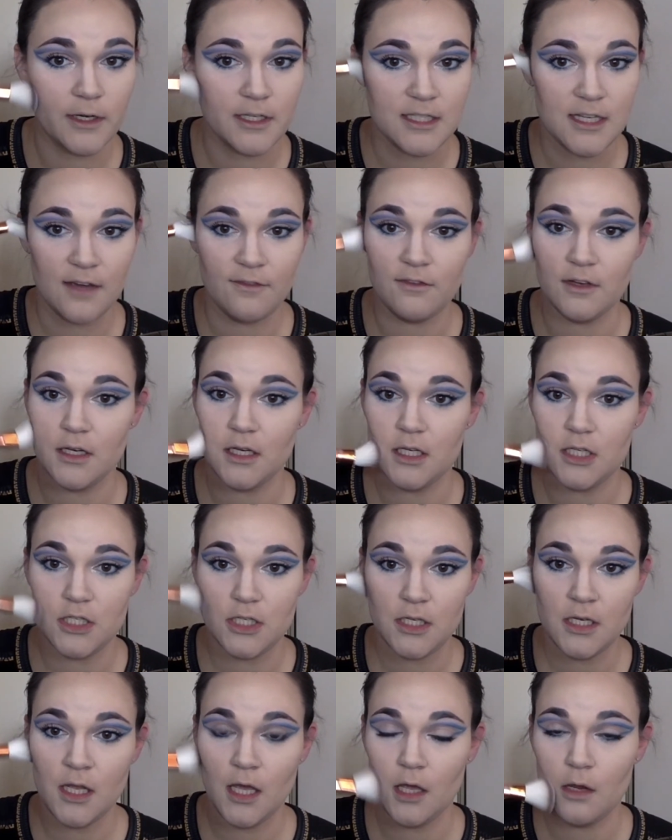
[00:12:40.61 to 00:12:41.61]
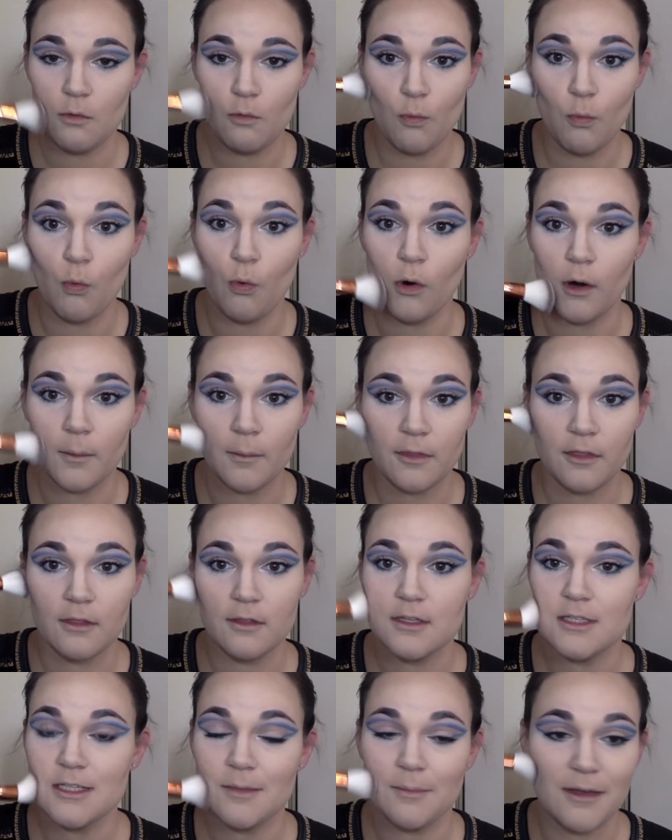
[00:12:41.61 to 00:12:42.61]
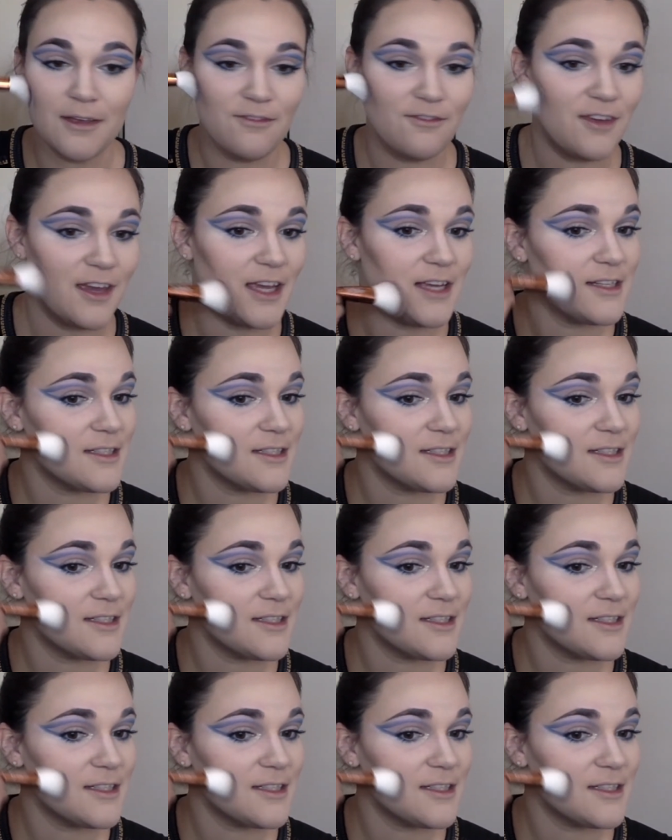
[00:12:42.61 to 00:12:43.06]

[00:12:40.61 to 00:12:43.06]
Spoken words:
definition and warmth to my face.